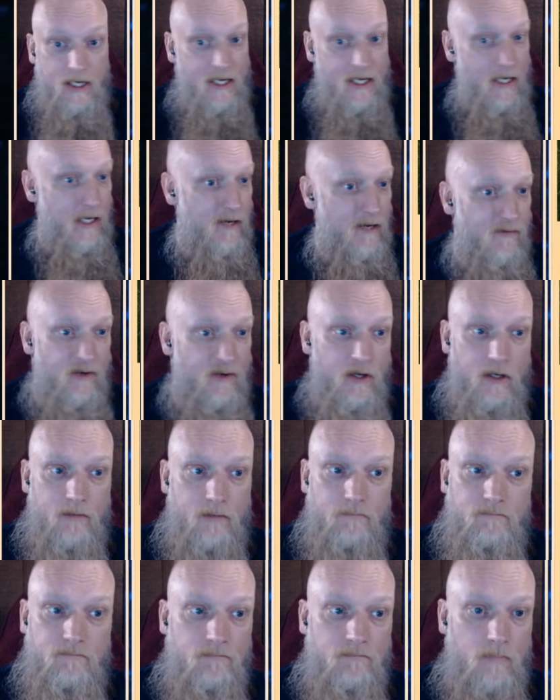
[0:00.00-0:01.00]

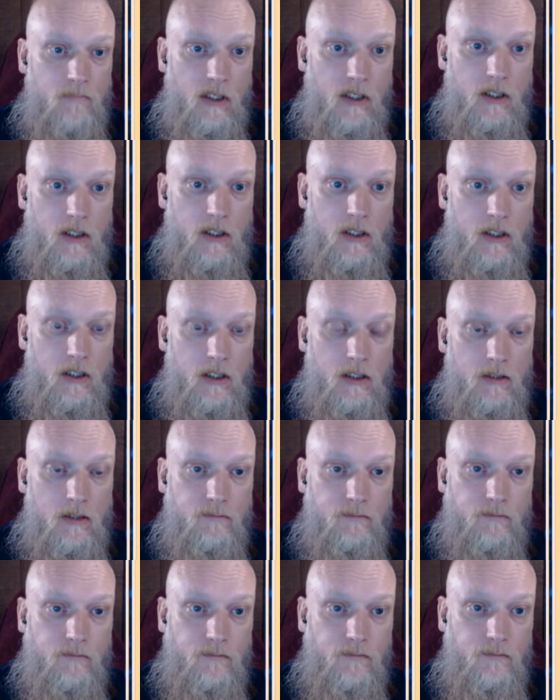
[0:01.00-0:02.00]
Even
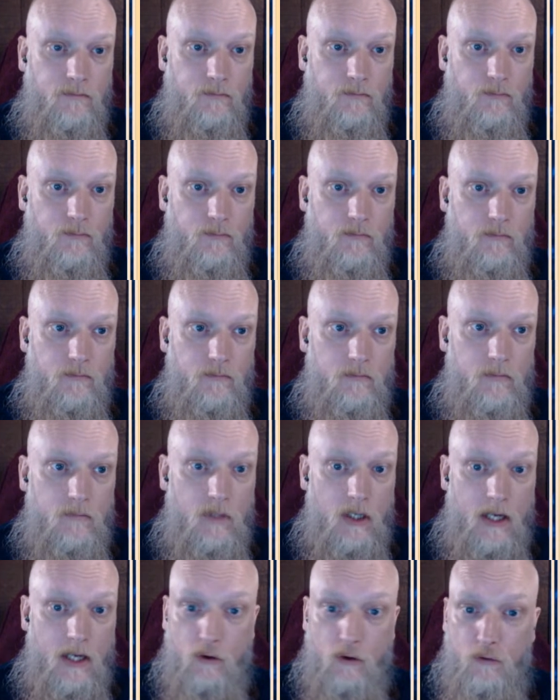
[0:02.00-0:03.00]

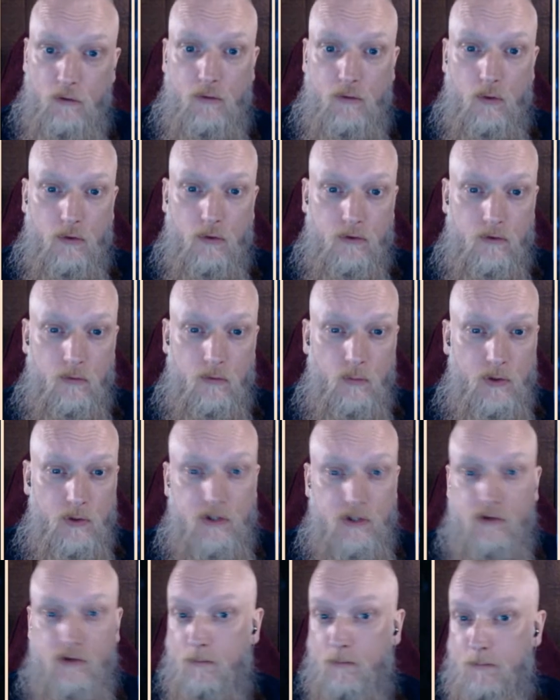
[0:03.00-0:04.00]
hill forts,
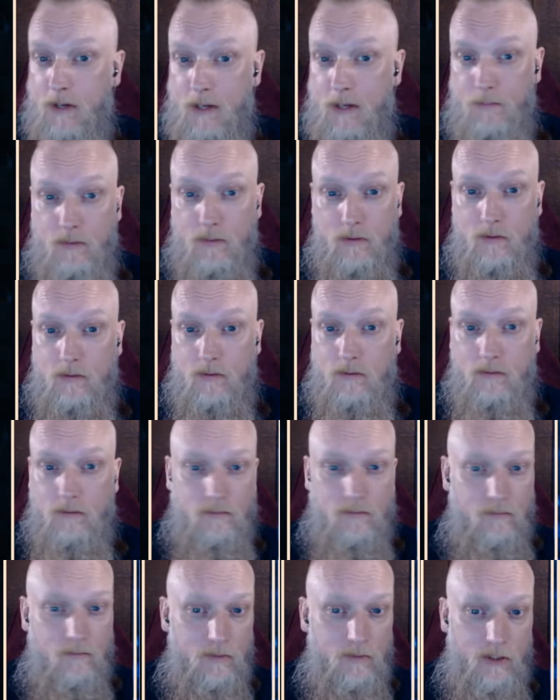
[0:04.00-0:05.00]
which some people,
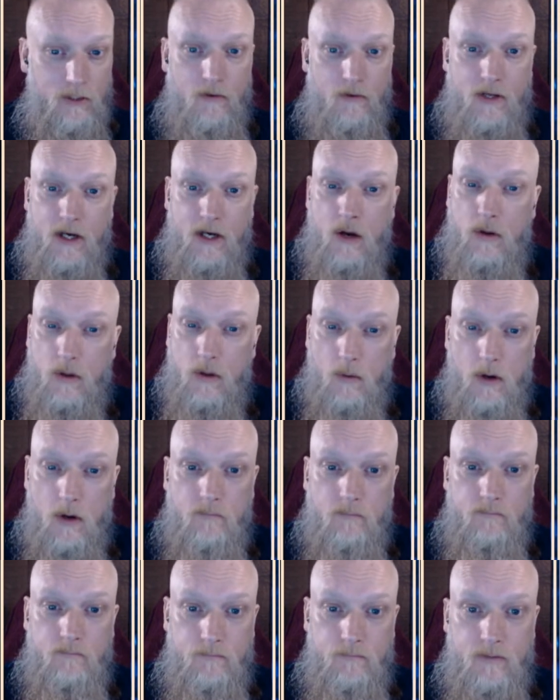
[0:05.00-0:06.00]
they
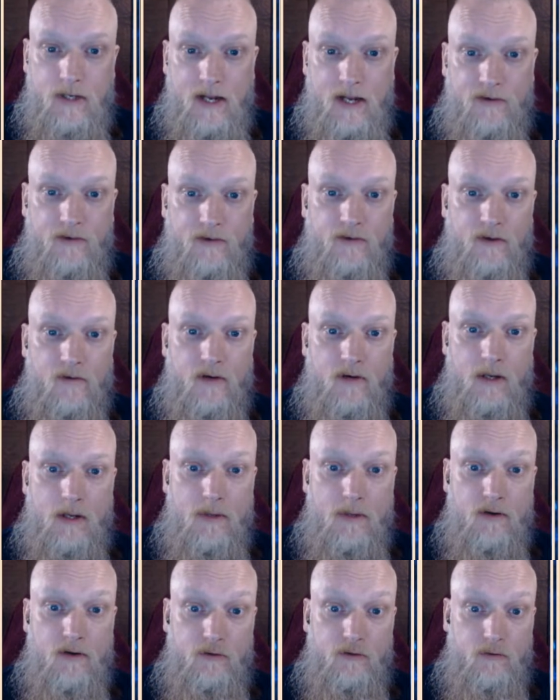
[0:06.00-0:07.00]
weren't necessarily
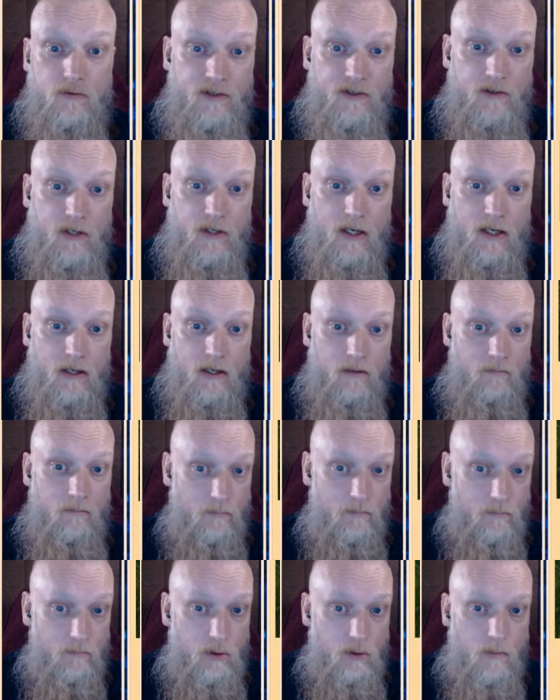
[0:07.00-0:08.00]
militaristic
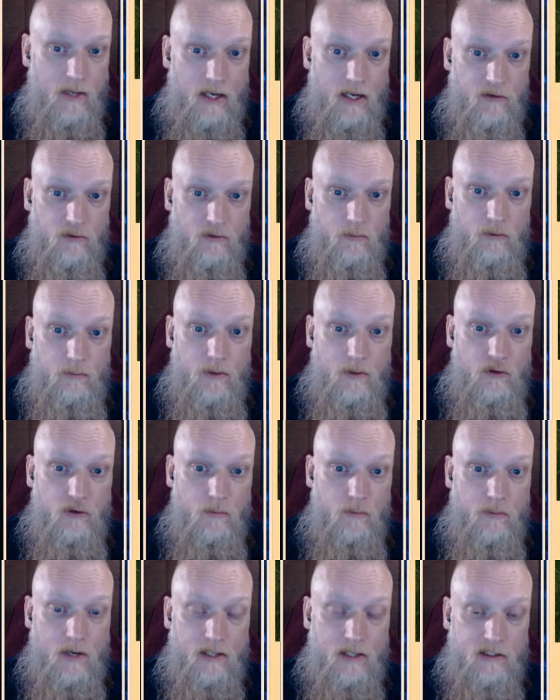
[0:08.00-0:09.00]
and probably had some
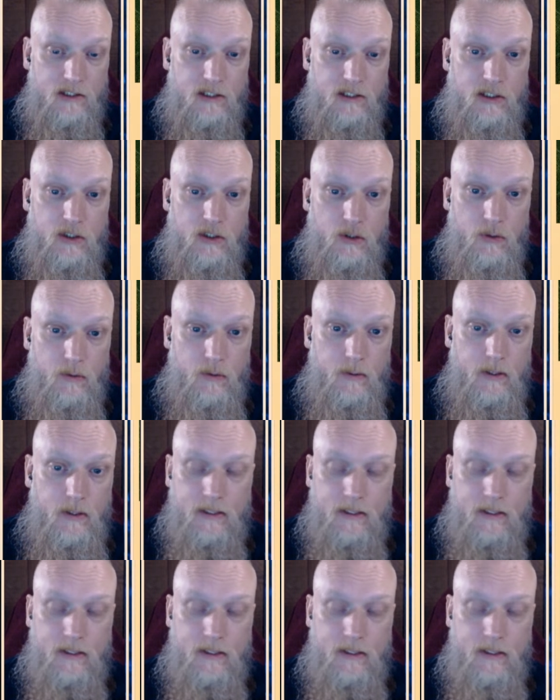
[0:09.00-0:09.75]
spiritual practice too.